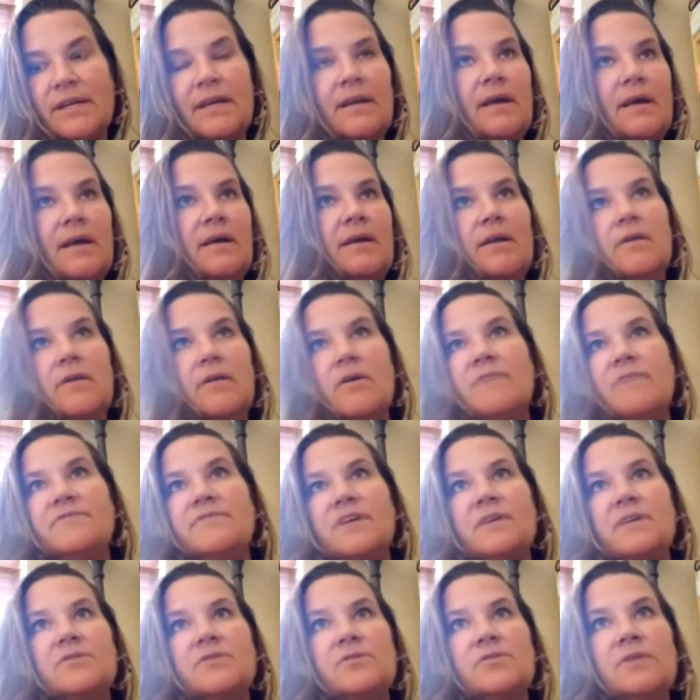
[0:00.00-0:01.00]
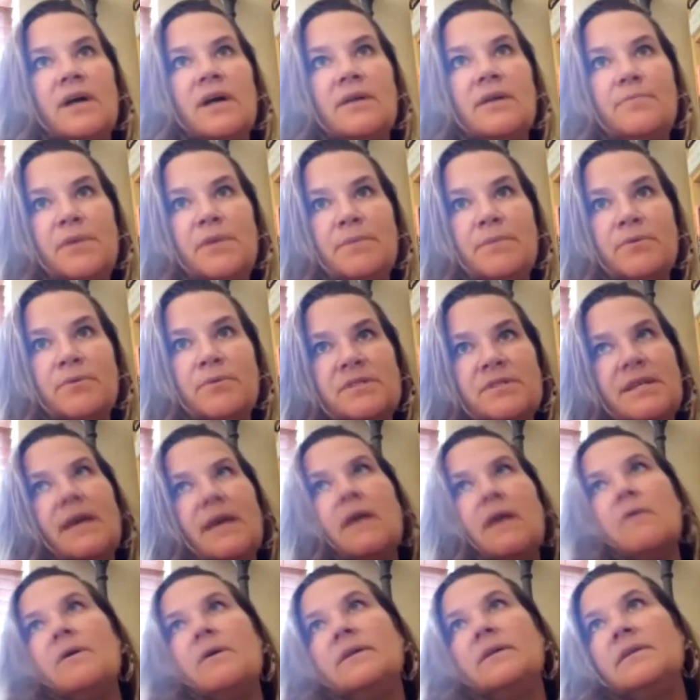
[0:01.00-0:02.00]
And I've talked to a lot of people who say,
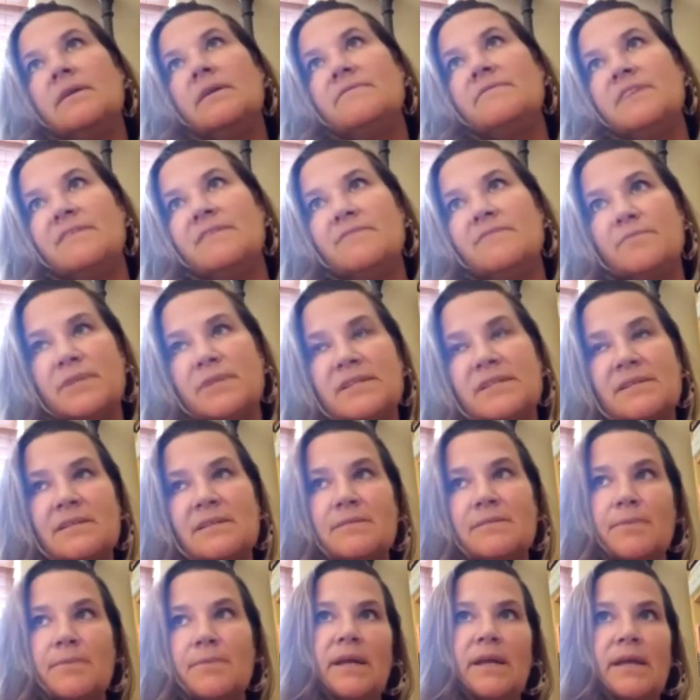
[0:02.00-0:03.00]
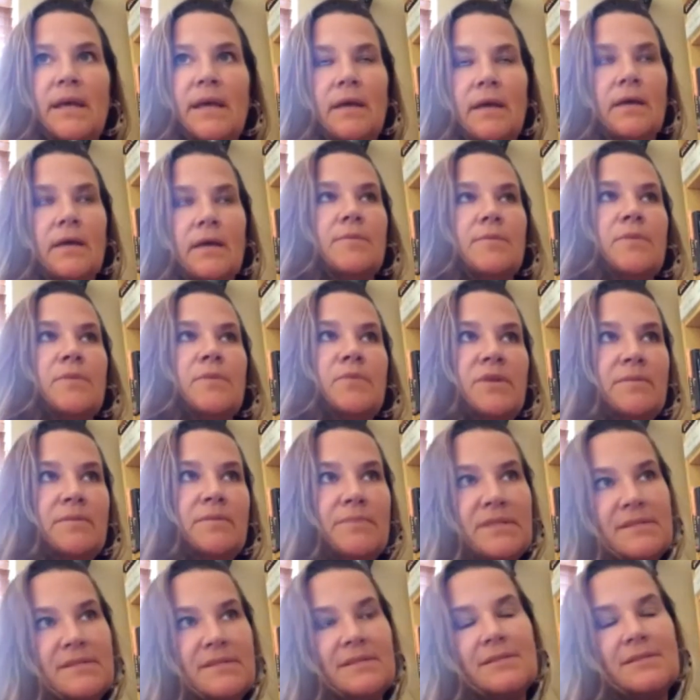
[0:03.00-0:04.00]
oh, I'd love to have a business, but I can't come up with a
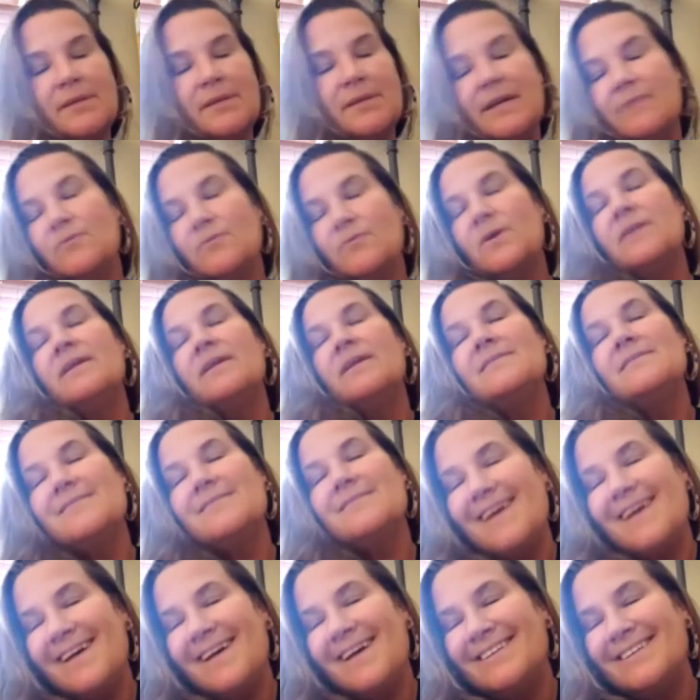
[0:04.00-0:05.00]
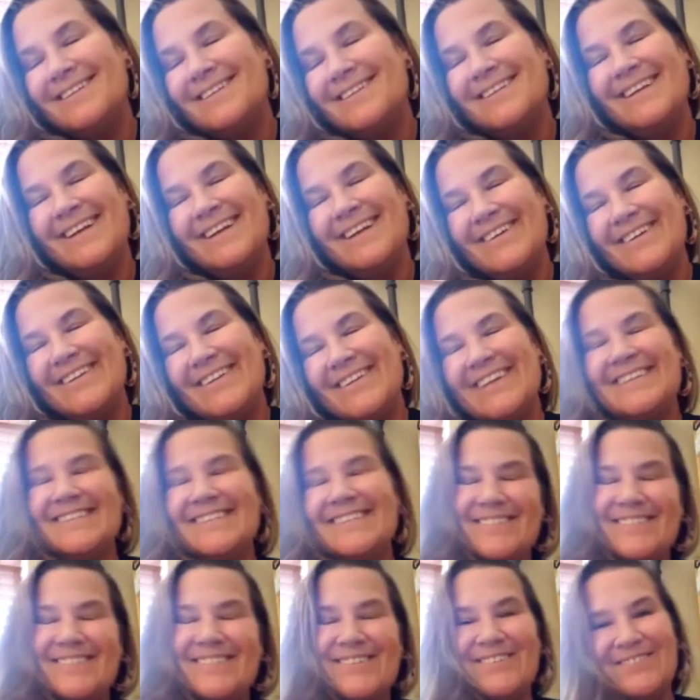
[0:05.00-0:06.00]
business plan. Well, that's not, that's
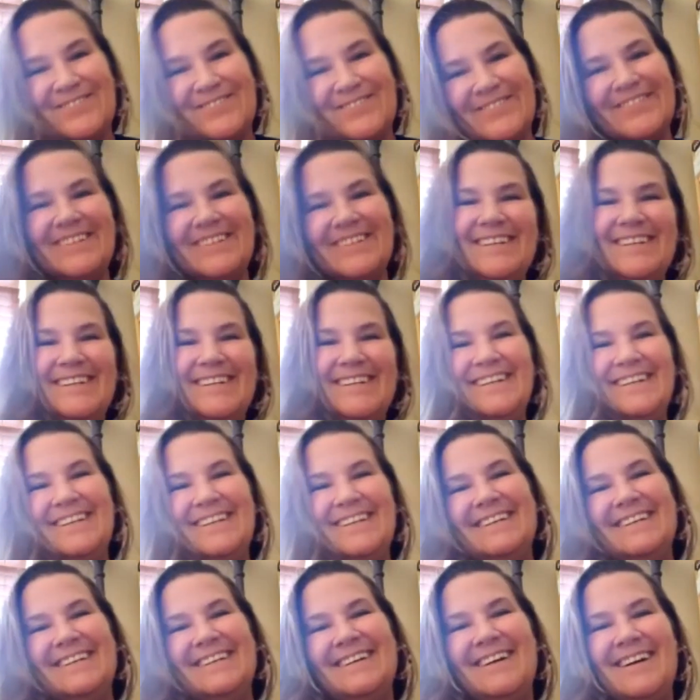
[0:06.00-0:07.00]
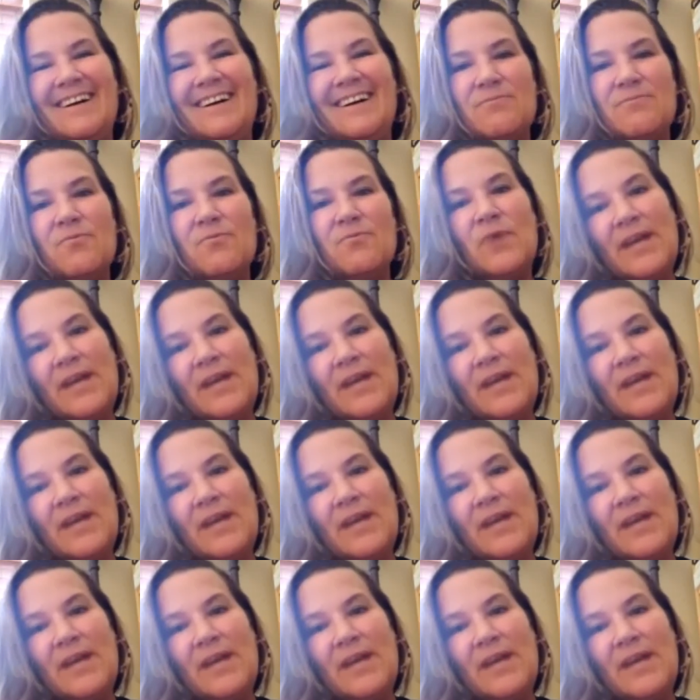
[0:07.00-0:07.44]
sort of weak.